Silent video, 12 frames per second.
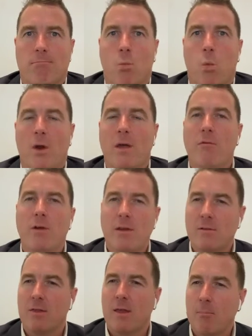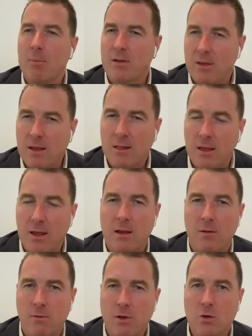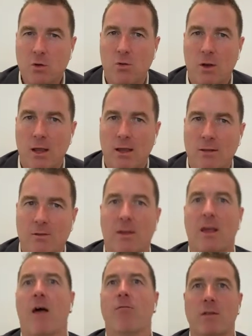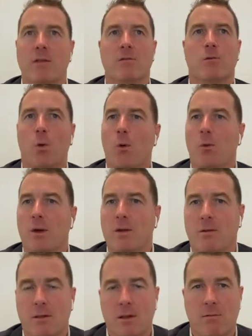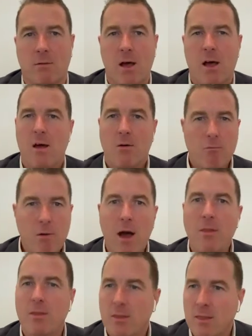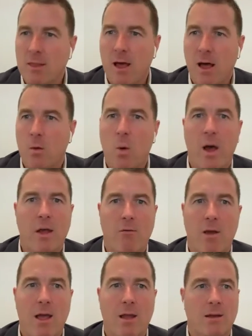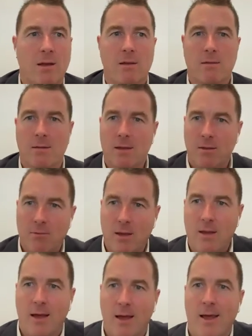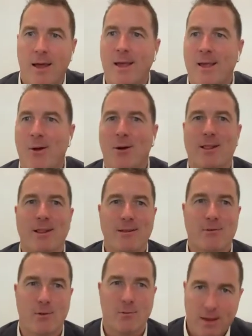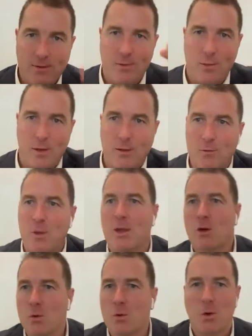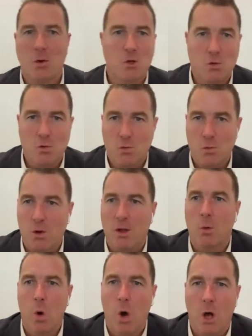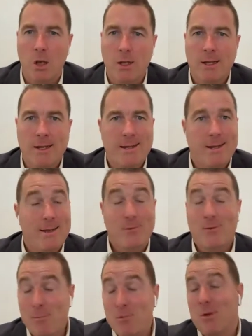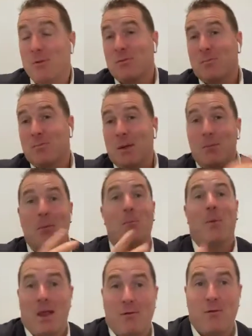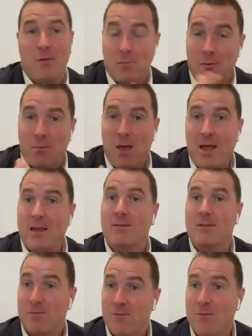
whatever it is that that particular individual needs governs what we deliver, rather than the other way around and giving a list of, here's the things we can do, you choose what you want. Sometimes people benefit from that because it